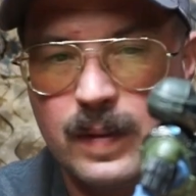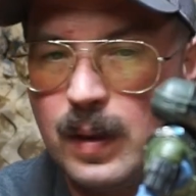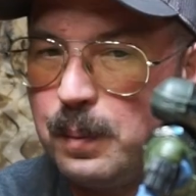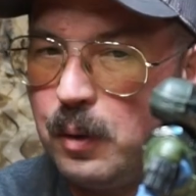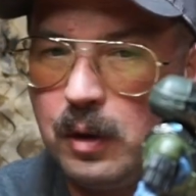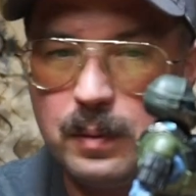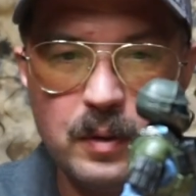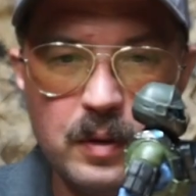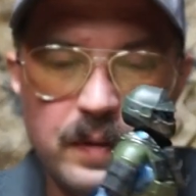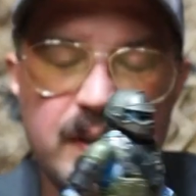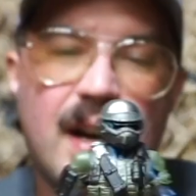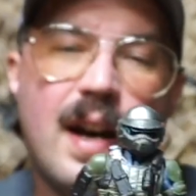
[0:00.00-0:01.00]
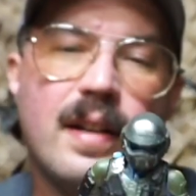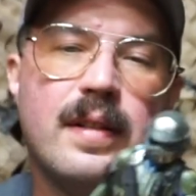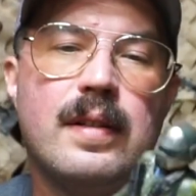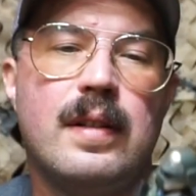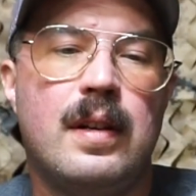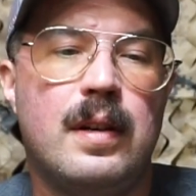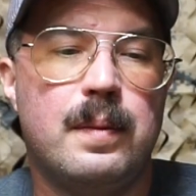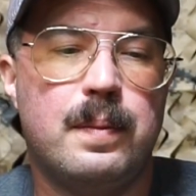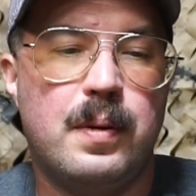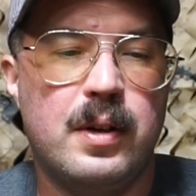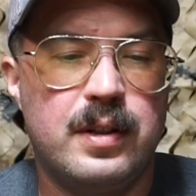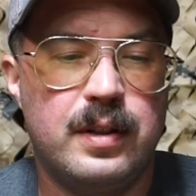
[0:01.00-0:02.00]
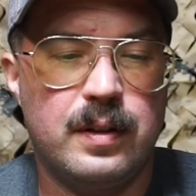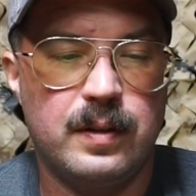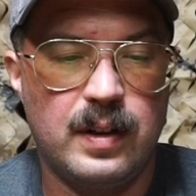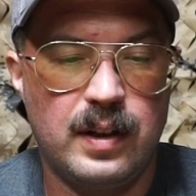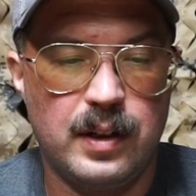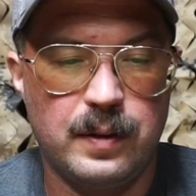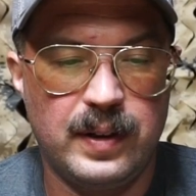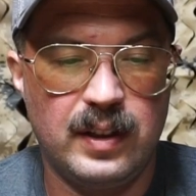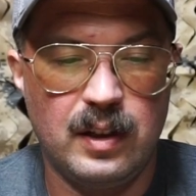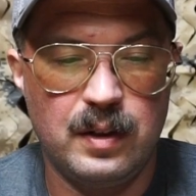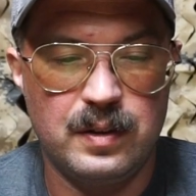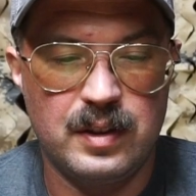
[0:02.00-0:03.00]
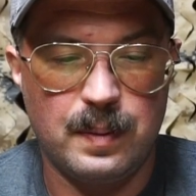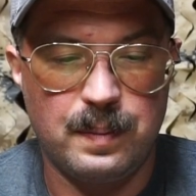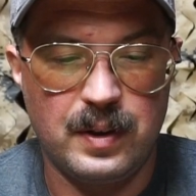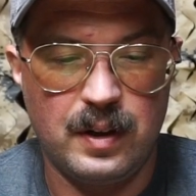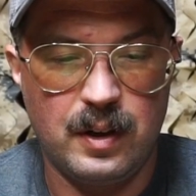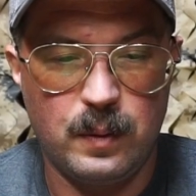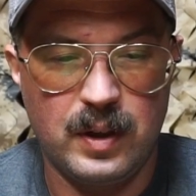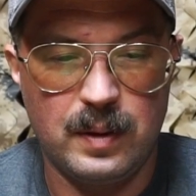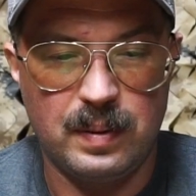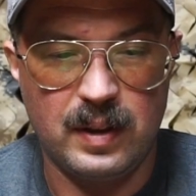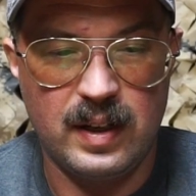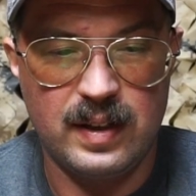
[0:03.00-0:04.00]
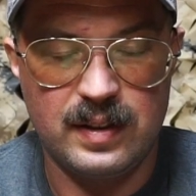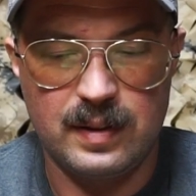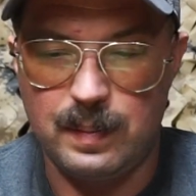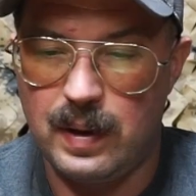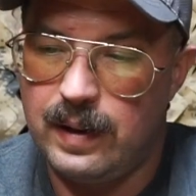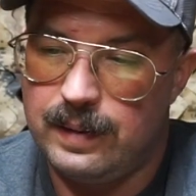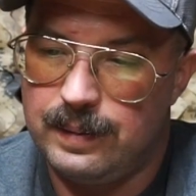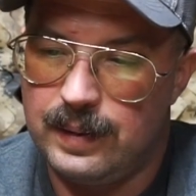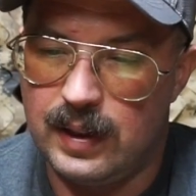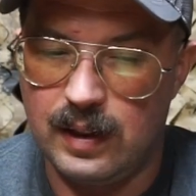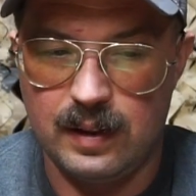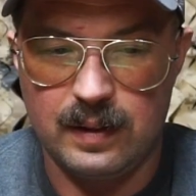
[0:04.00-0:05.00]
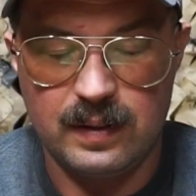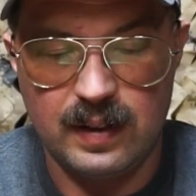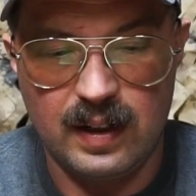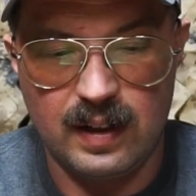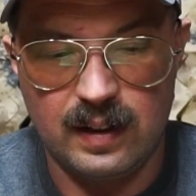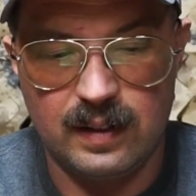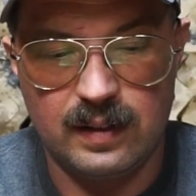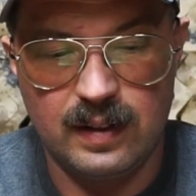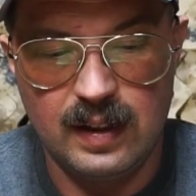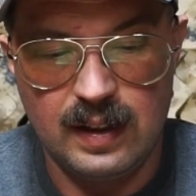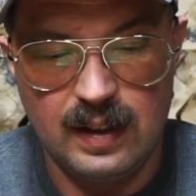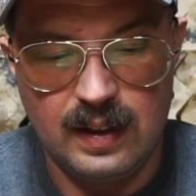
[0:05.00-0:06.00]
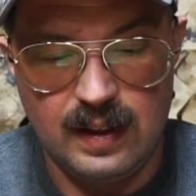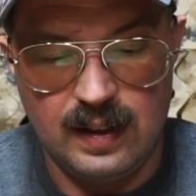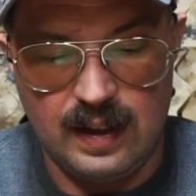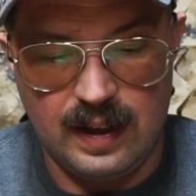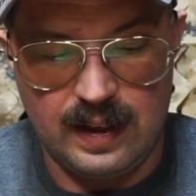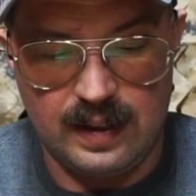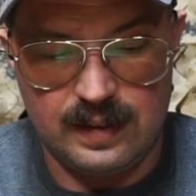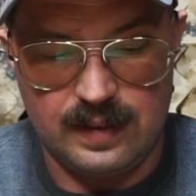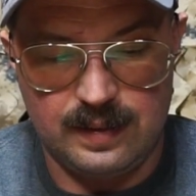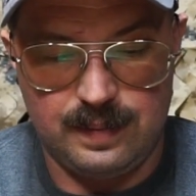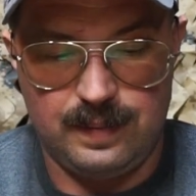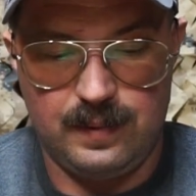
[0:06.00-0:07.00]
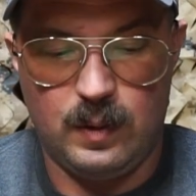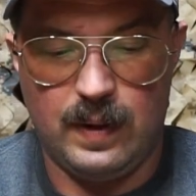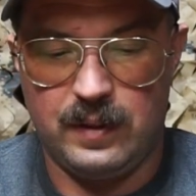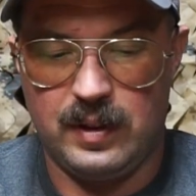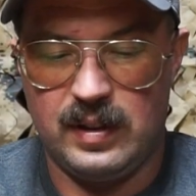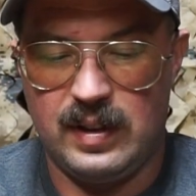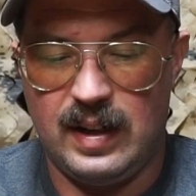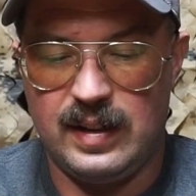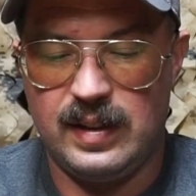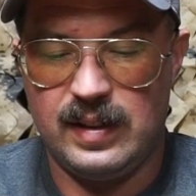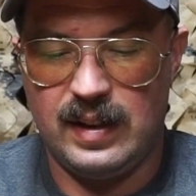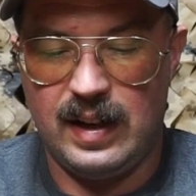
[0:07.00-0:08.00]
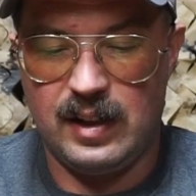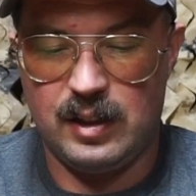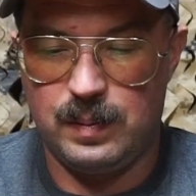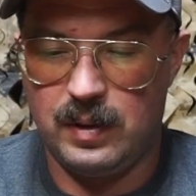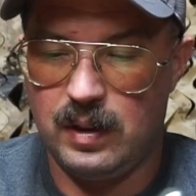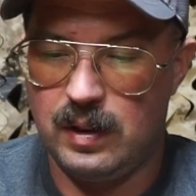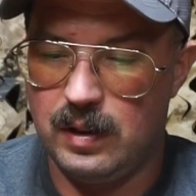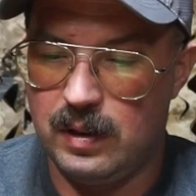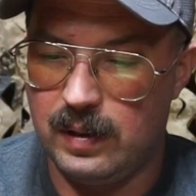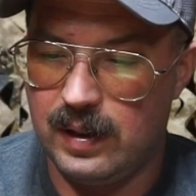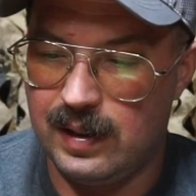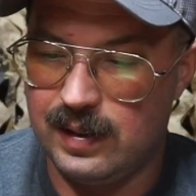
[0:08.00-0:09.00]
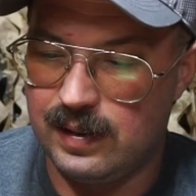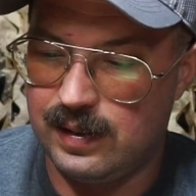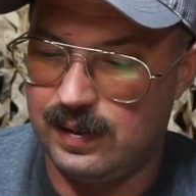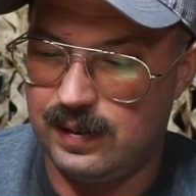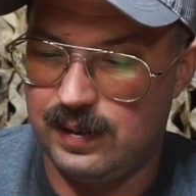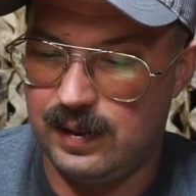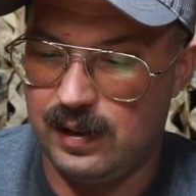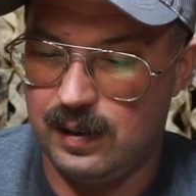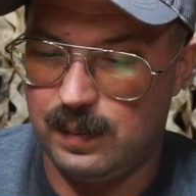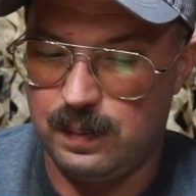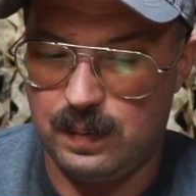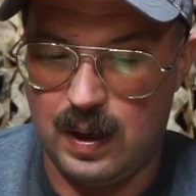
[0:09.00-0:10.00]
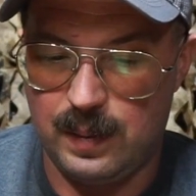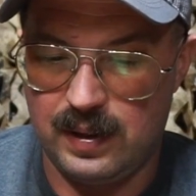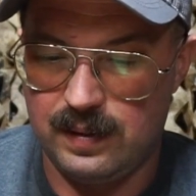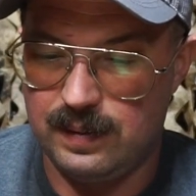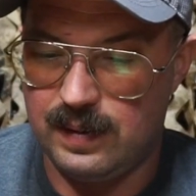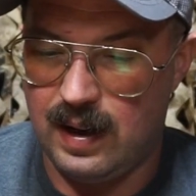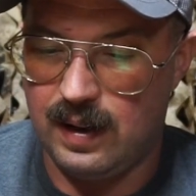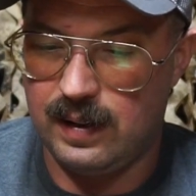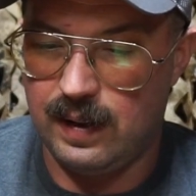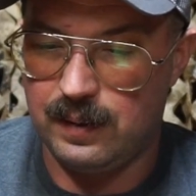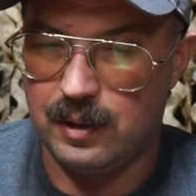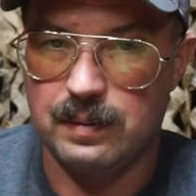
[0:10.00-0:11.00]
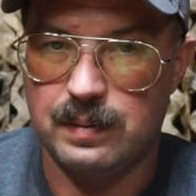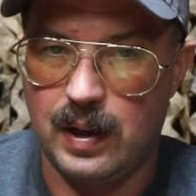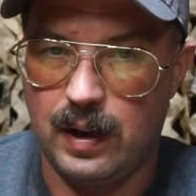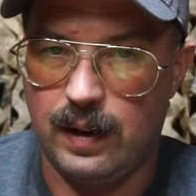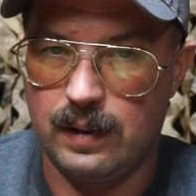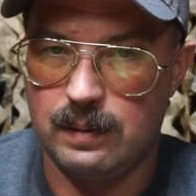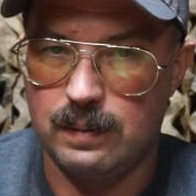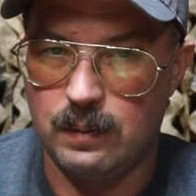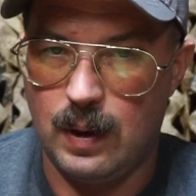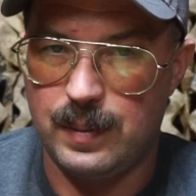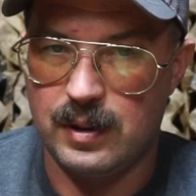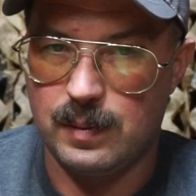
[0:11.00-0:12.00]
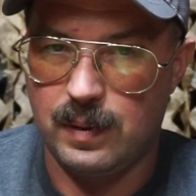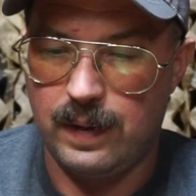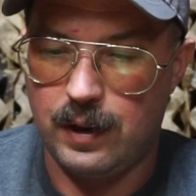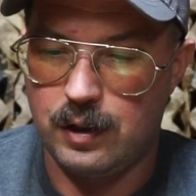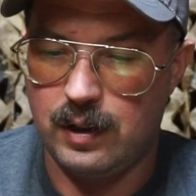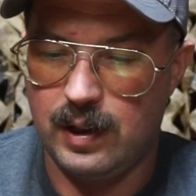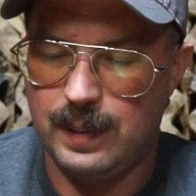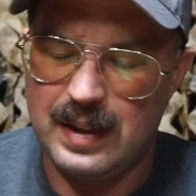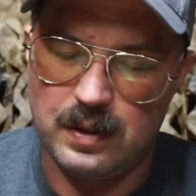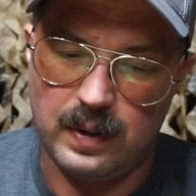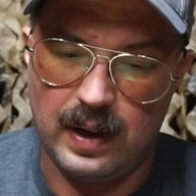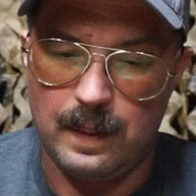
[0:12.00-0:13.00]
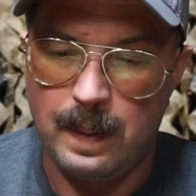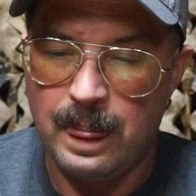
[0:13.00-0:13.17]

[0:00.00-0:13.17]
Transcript: Bold move, Cotton, putting your reloads up there in a weird place, but I guess whoever designs these in Hasbro has probably not ever carried weapons professionally. That's okay.